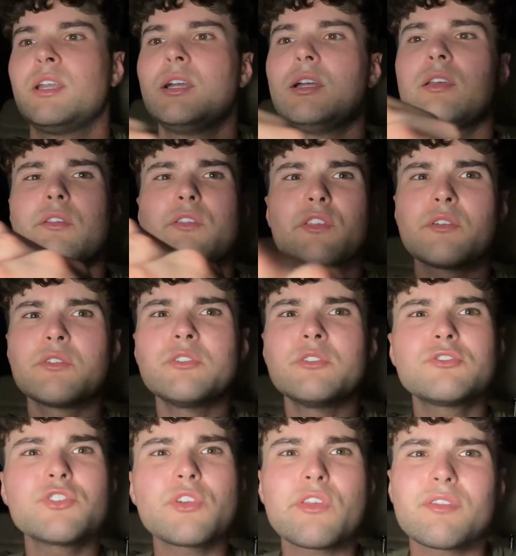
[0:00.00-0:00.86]
So you
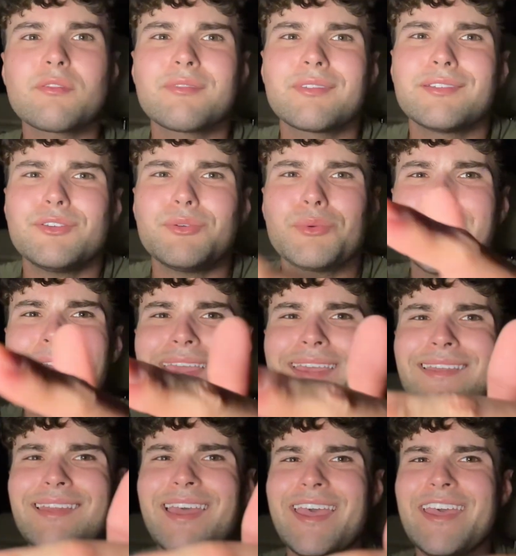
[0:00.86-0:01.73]

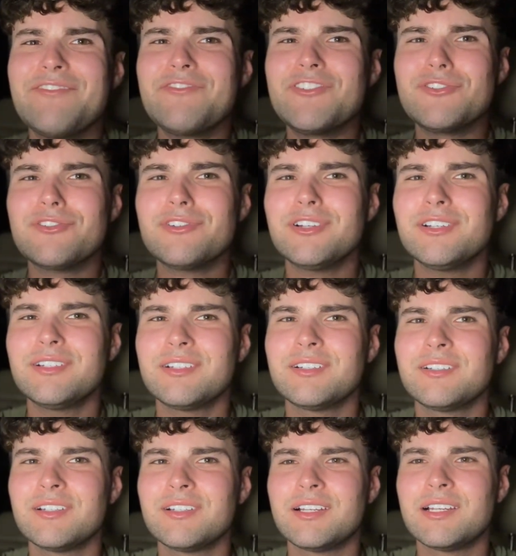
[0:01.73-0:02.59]
can't ever
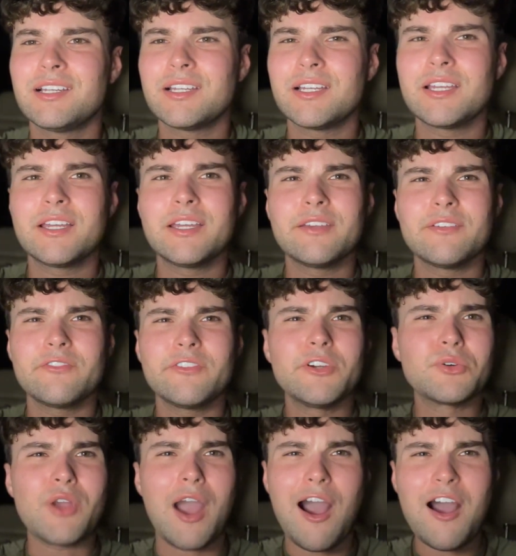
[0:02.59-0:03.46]

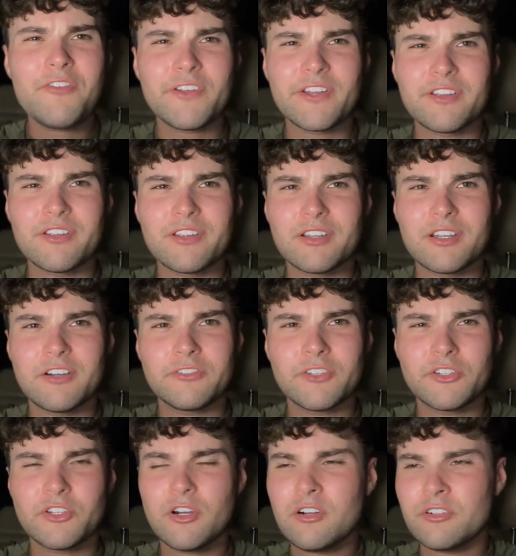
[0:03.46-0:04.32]
feel confident enough
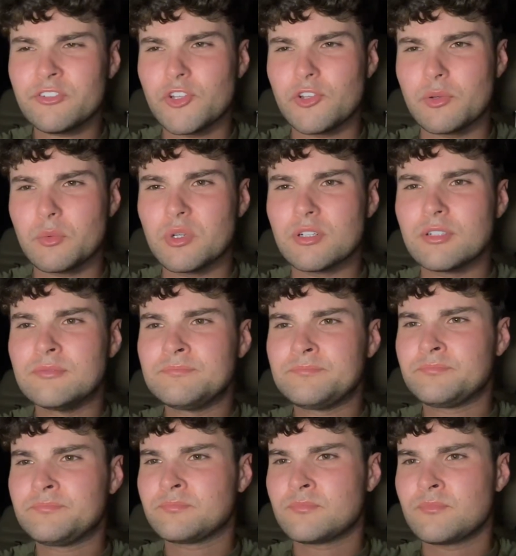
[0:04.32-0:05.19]
to talk to anyone.
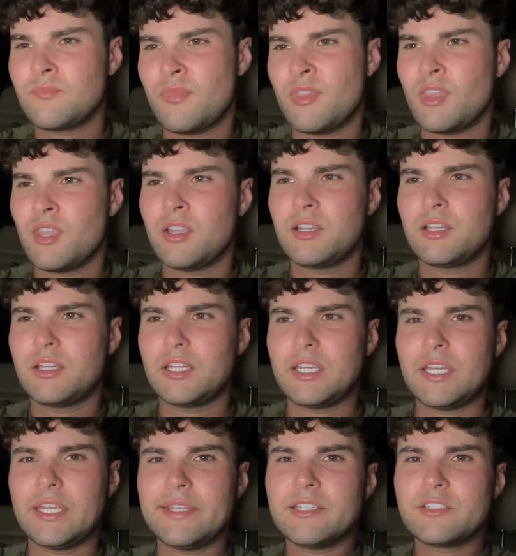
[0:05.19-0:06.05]

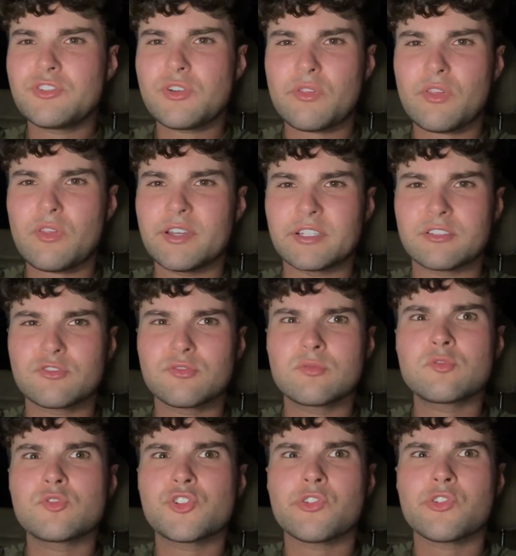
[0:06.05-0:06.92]
And then just like
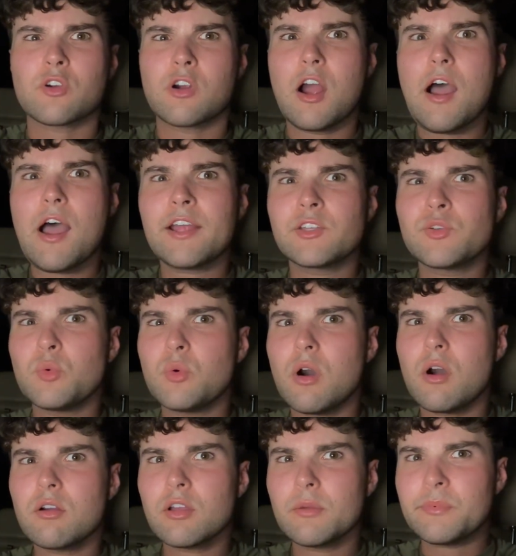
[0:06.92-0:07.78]
trying to
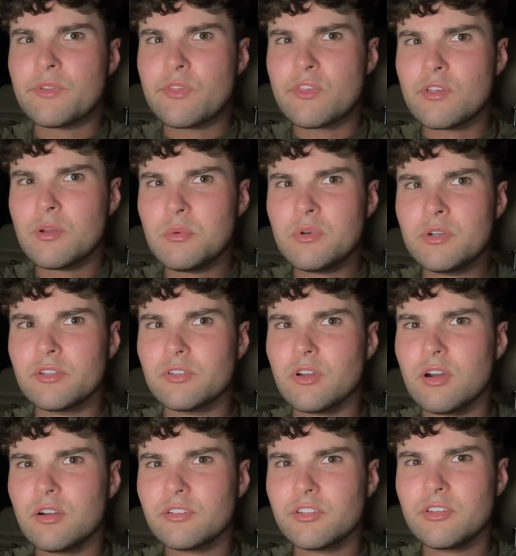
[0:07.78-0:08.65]
walk up to someone and
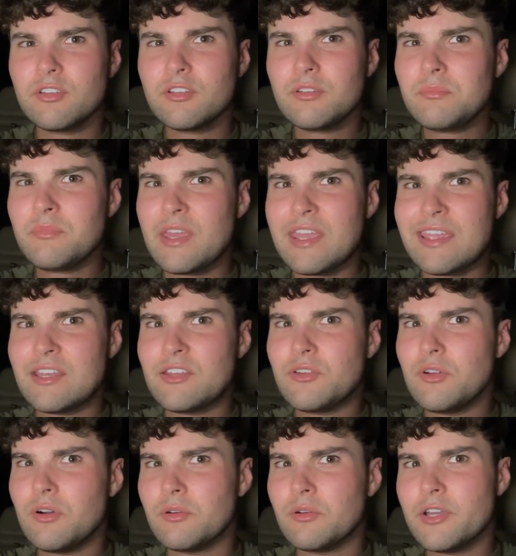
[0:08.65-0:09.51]
talk to them and you
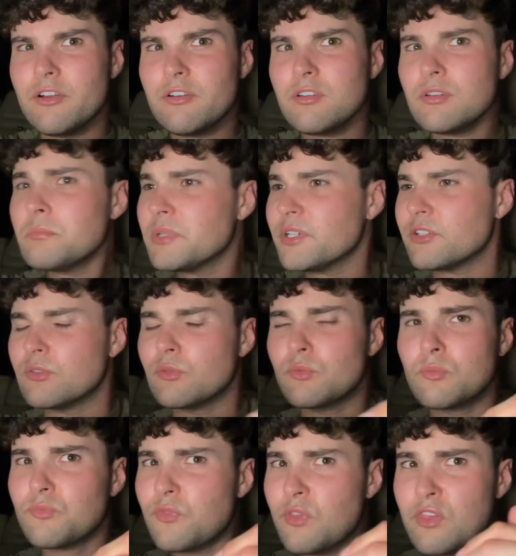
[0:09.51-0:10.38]
don't know them, but
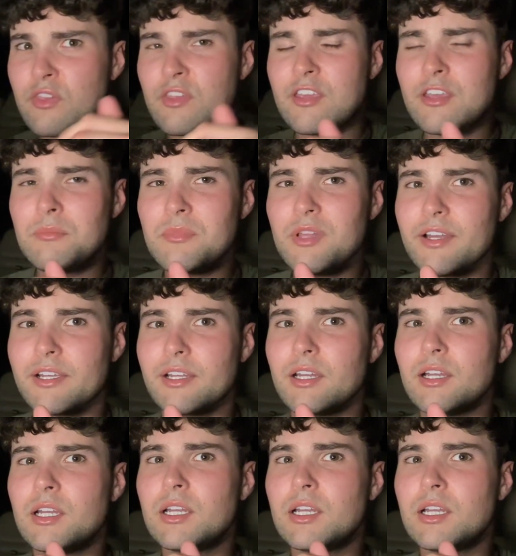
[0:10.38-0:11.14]
you seem like,